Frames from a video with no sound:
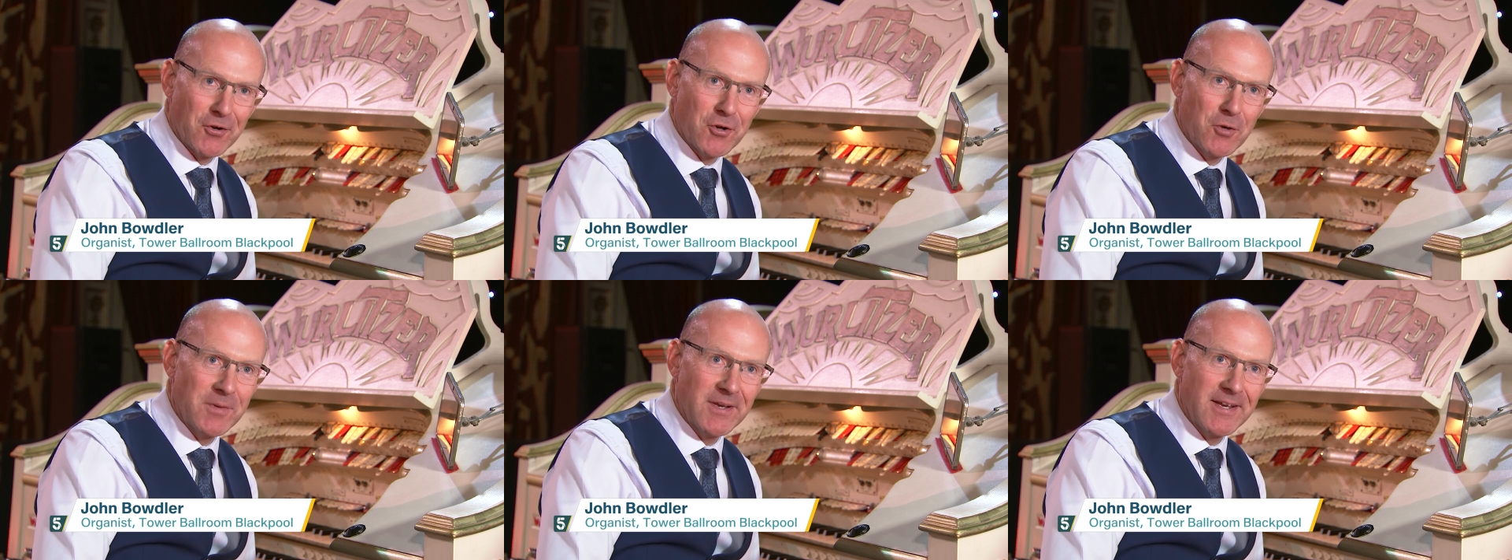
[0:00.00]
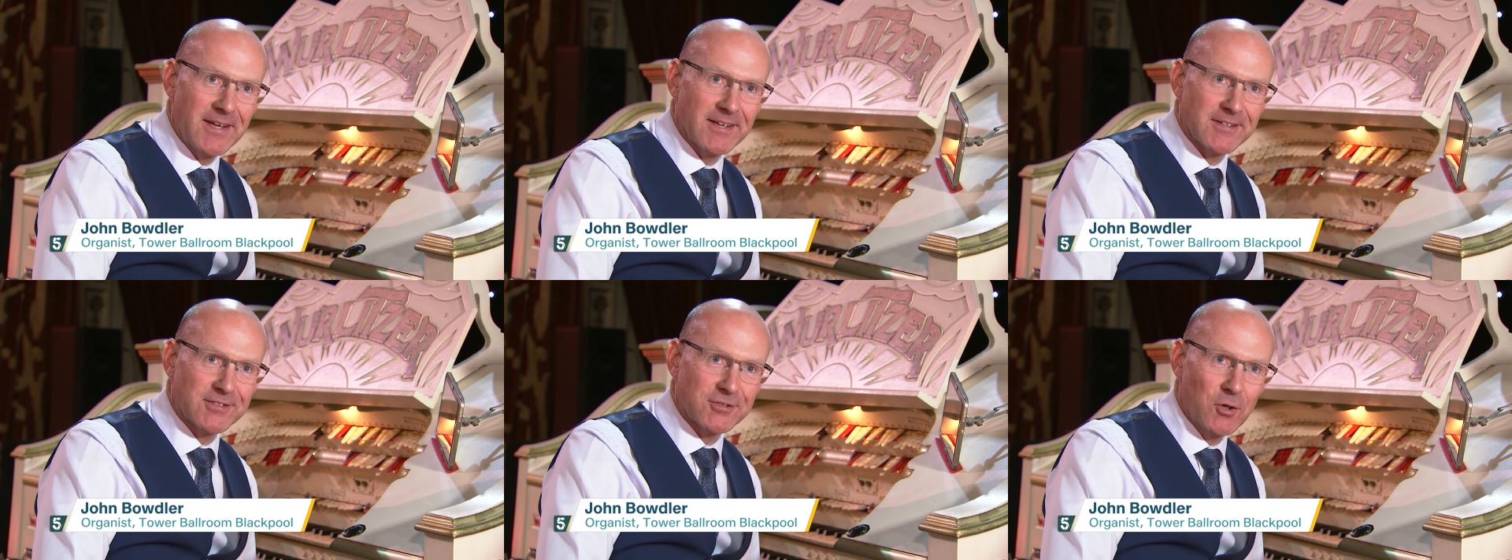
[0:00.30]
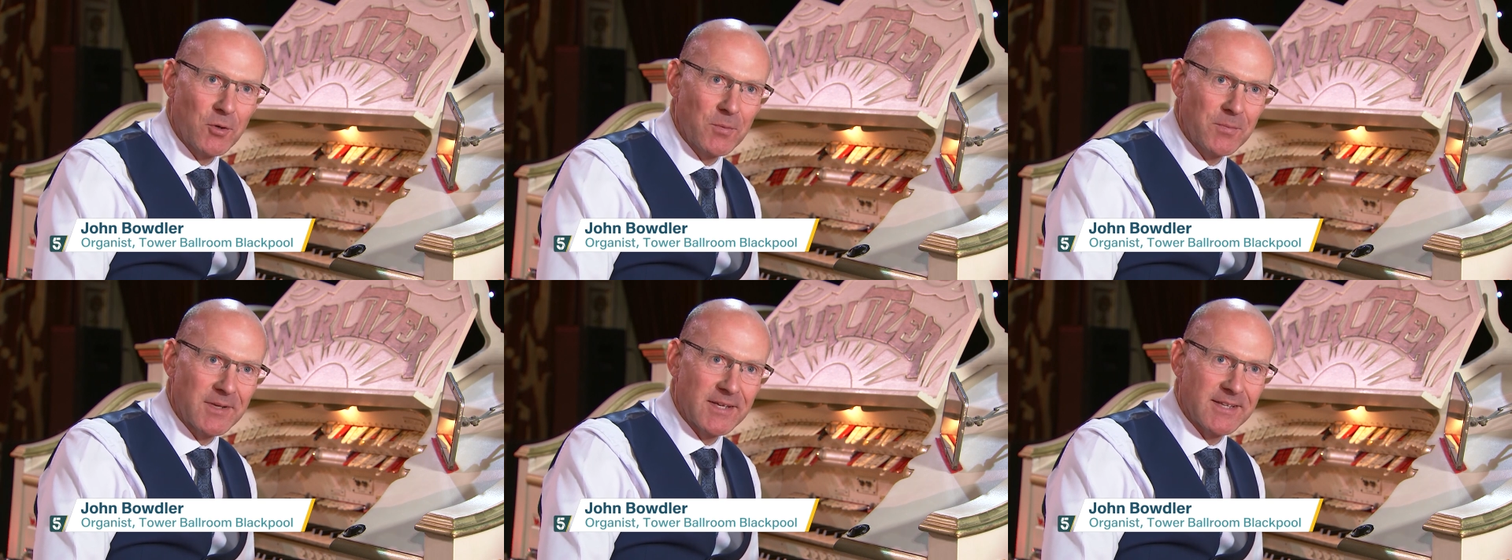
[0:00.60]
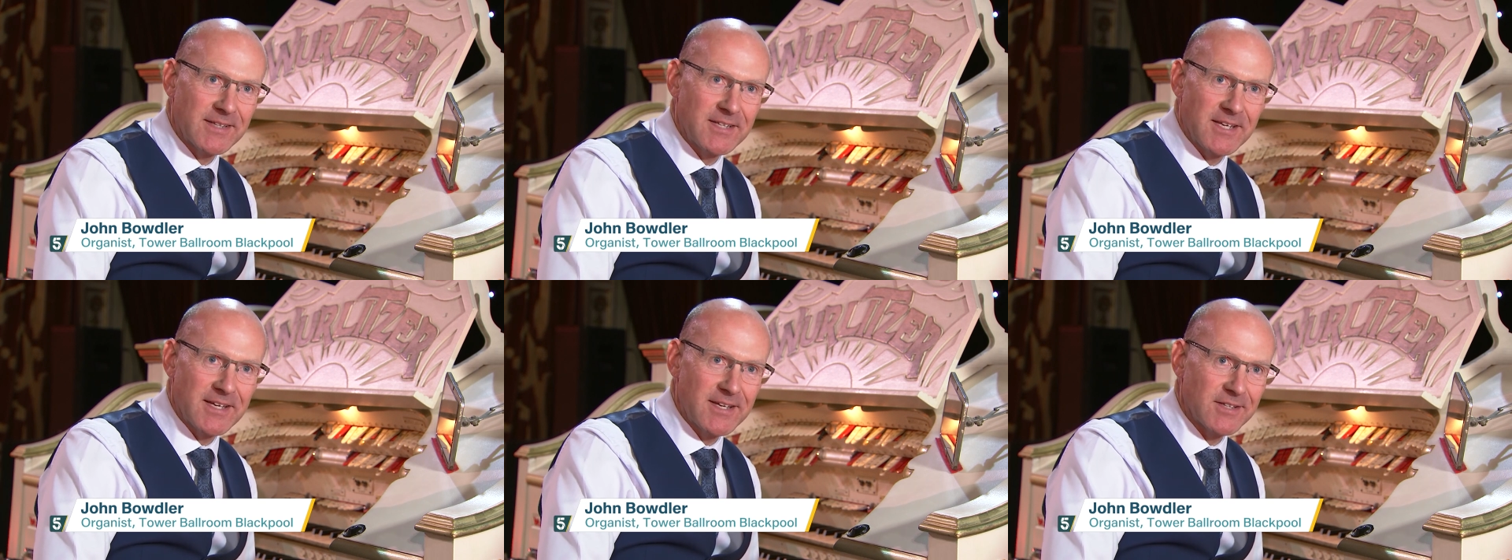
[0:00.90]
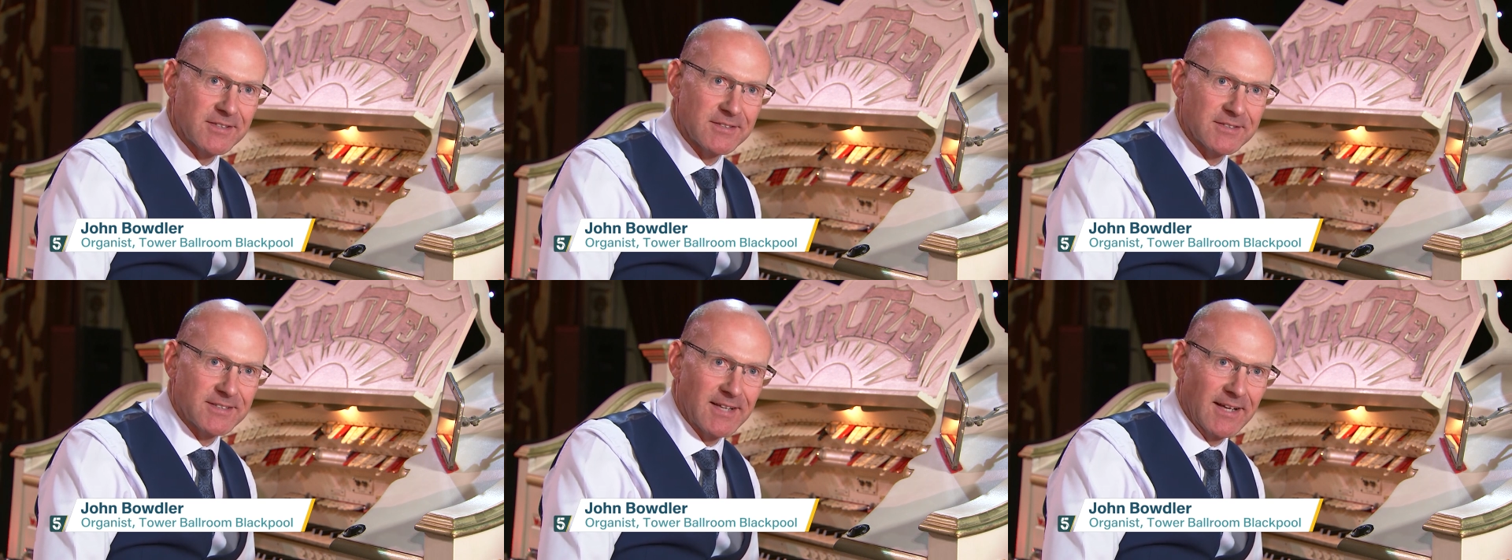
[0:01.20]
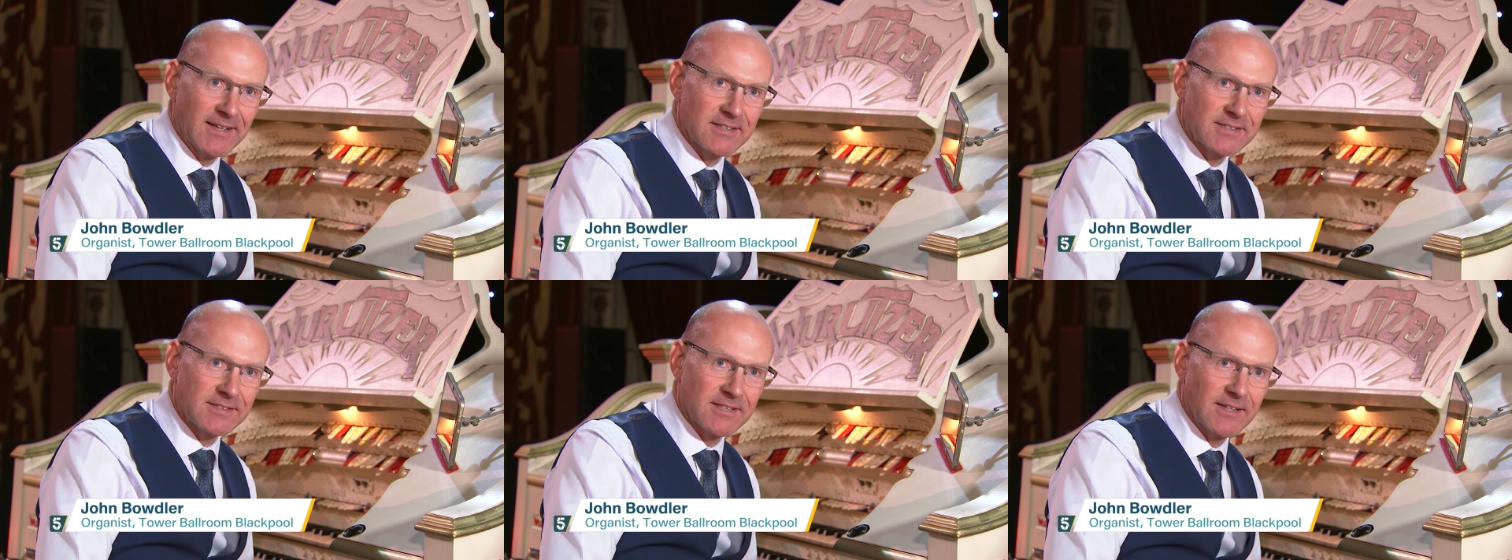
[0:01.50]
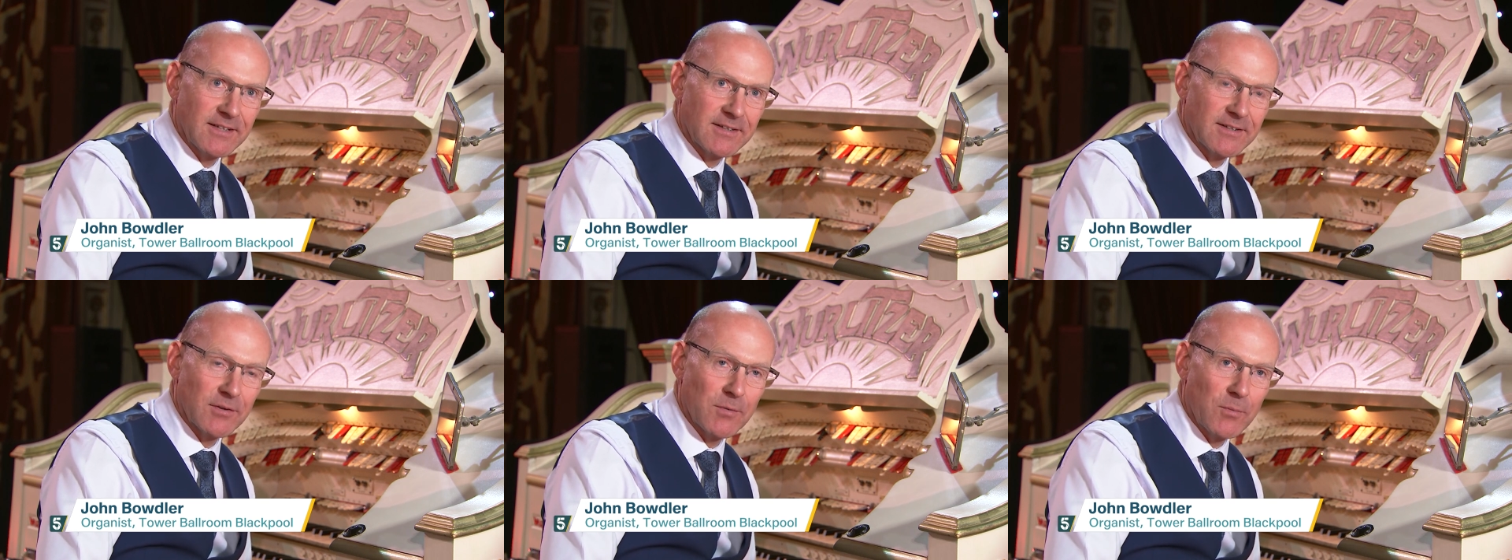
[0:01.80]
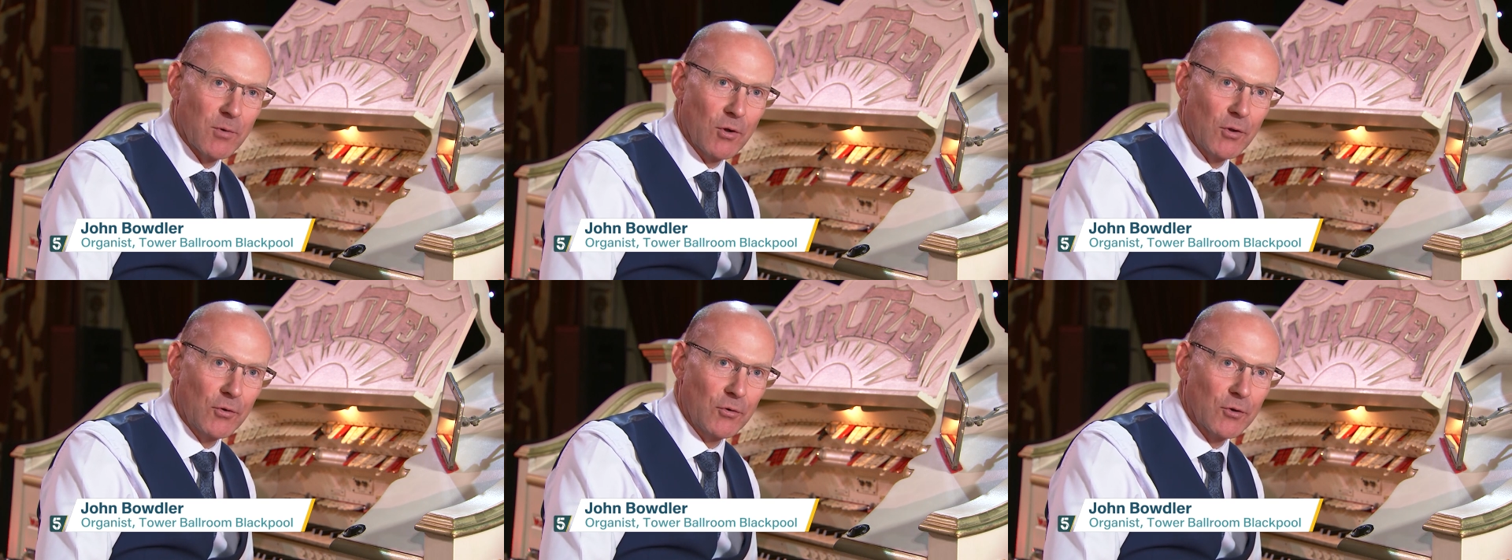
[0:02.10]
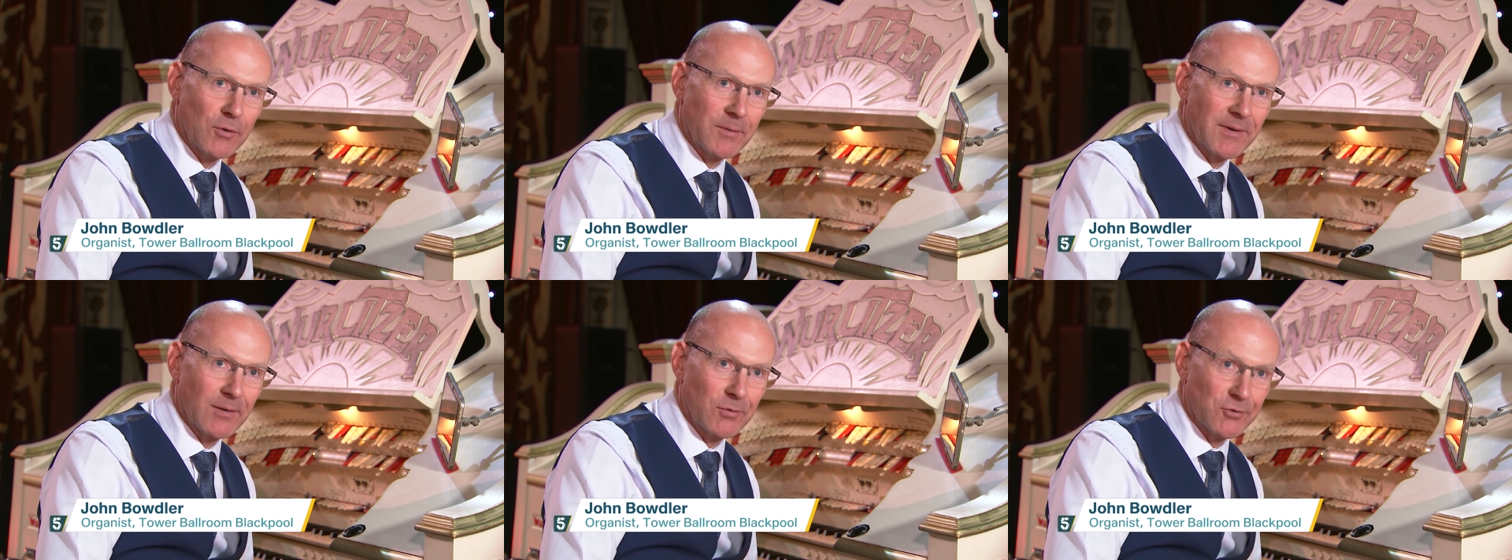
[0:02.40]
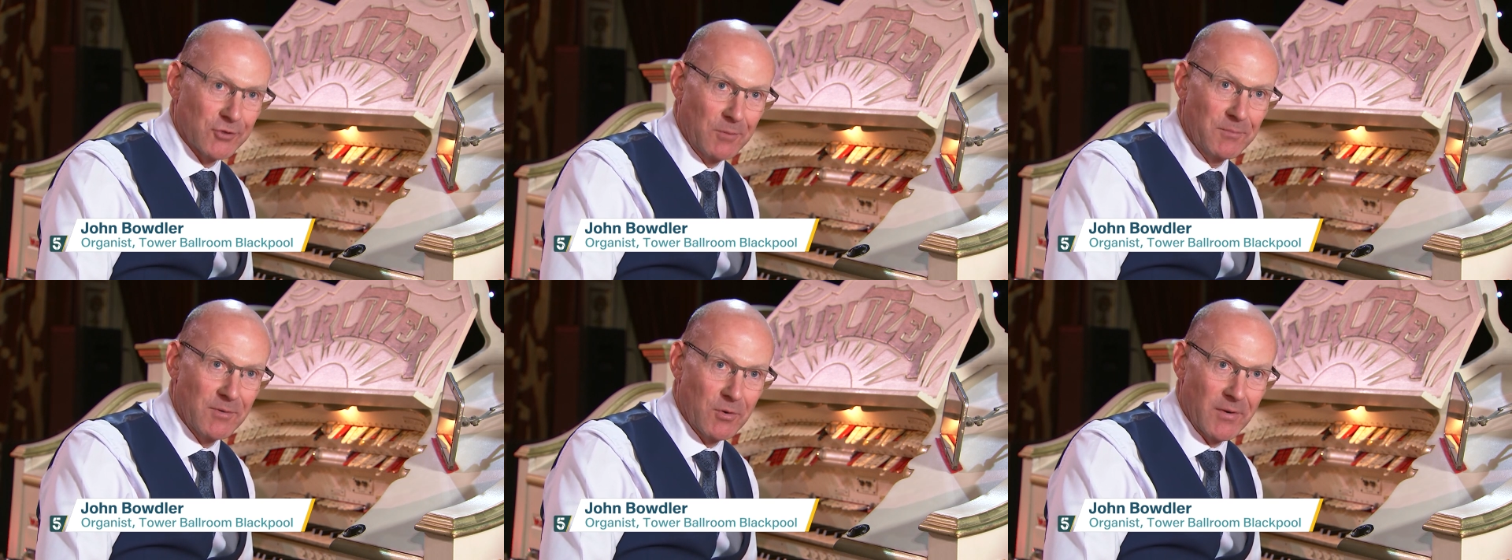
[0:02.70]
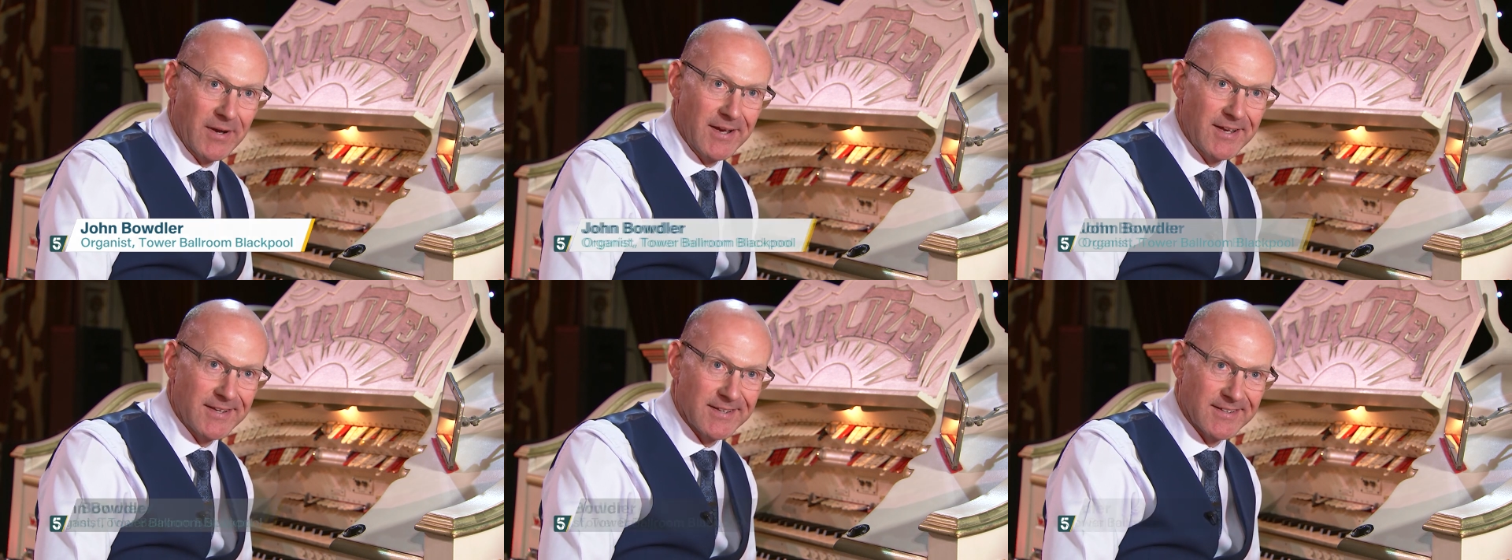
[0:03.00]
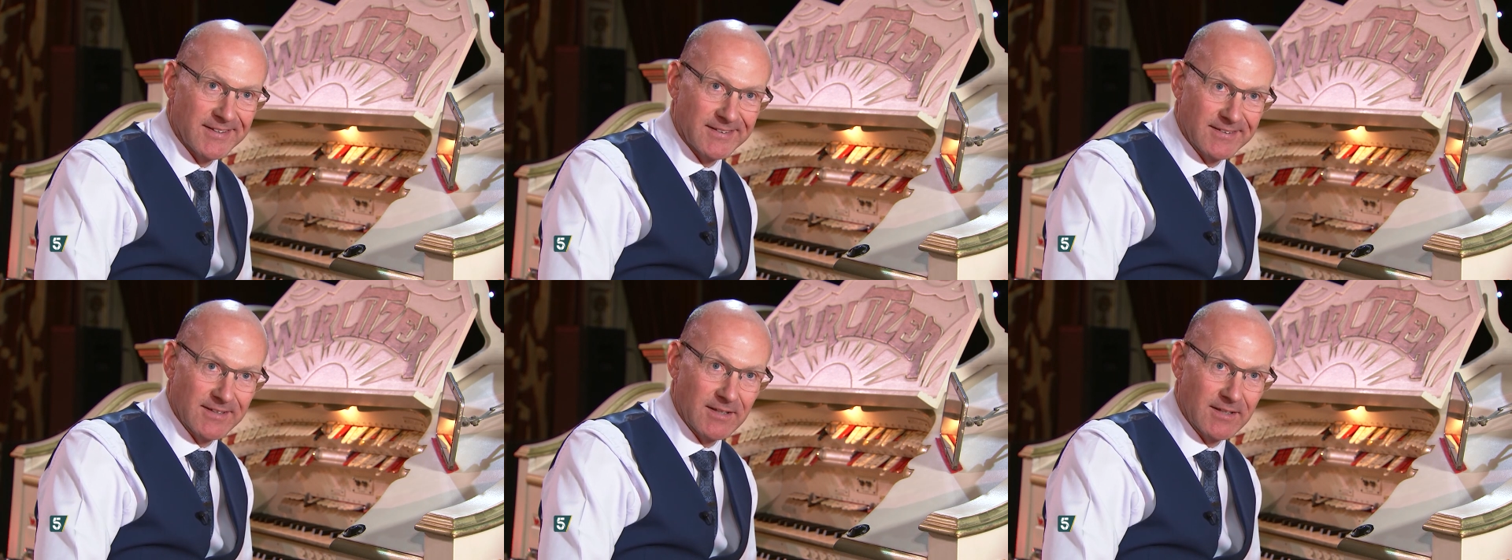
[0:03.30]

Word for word: coming here so many years dancing into the ballroom, and I was on my way